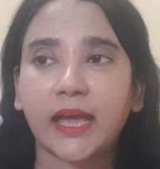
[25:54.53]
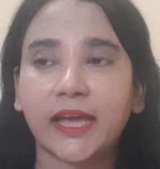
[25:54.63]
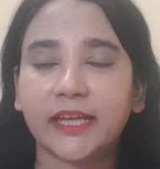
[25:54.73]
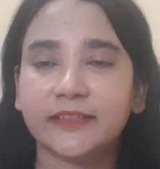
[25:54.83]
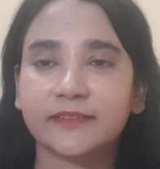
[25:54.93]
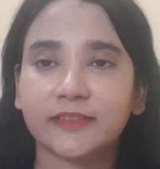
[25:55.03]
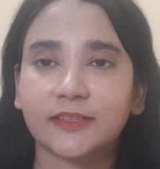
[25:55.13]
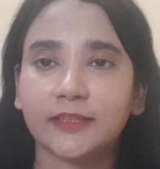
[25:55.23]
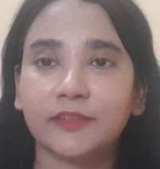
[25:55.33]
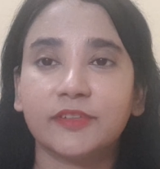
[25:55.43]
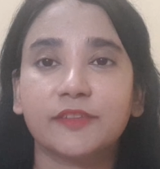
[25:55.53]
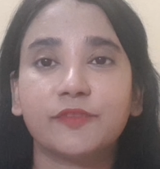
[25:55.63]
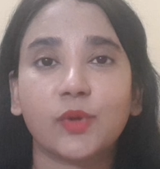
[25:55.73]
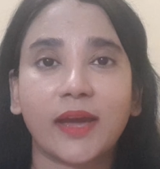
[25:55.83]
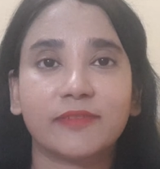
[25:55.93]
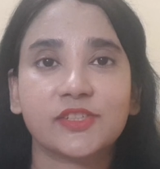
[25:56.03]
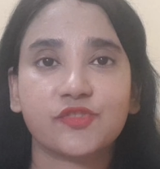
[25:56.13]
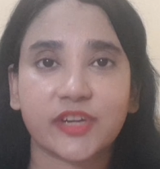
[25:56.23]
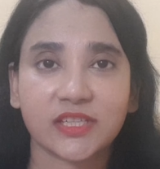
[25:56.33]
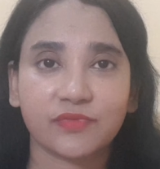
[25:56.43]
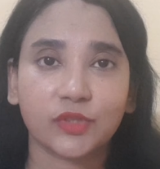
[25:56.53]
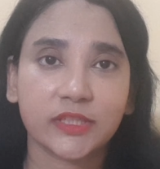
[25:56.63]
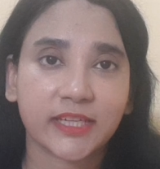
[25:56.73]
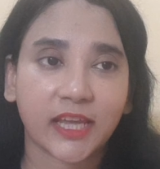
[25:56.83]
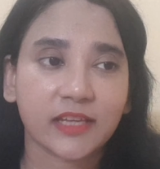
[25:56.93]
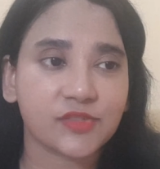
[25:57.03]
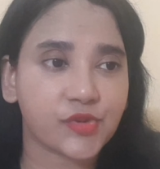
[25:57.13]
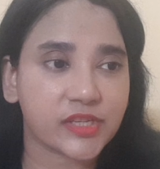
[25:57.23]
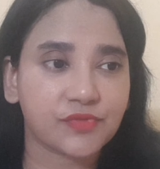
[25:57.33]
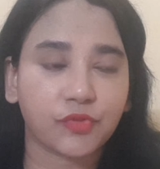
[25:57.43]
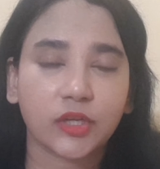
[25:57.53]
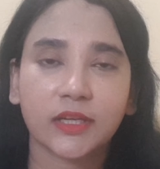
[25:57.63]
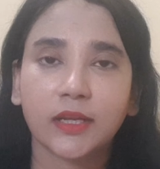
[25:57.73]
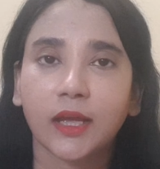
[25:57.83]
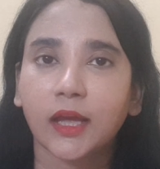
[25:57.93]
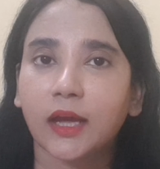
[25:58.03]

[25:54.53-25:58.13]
And uh, even if you have a stressful day, stressful